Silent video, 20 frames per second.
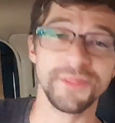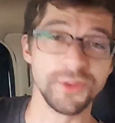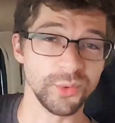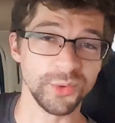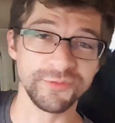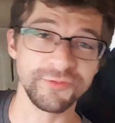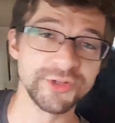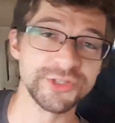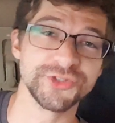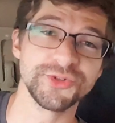The
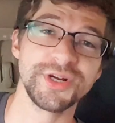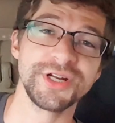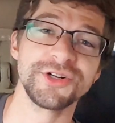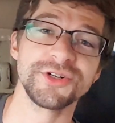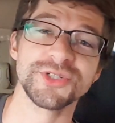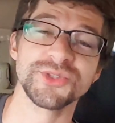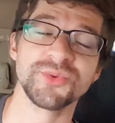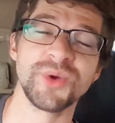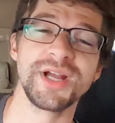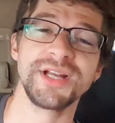
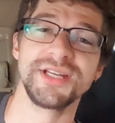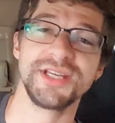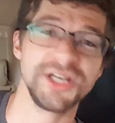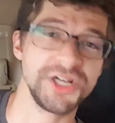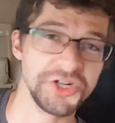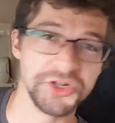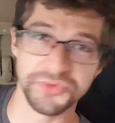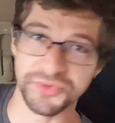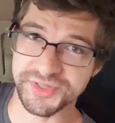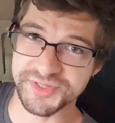refrigerator is right
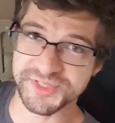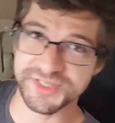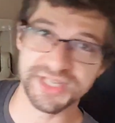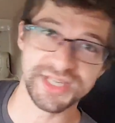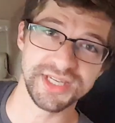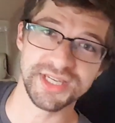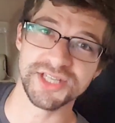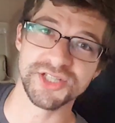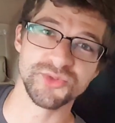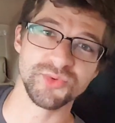here, the
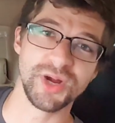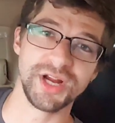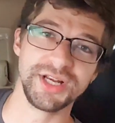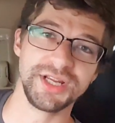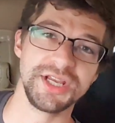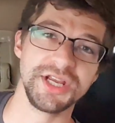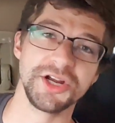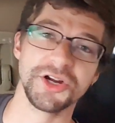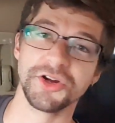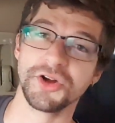sink is right
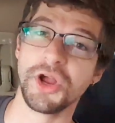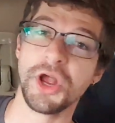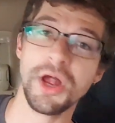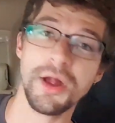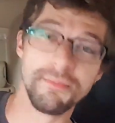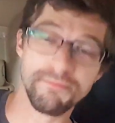here,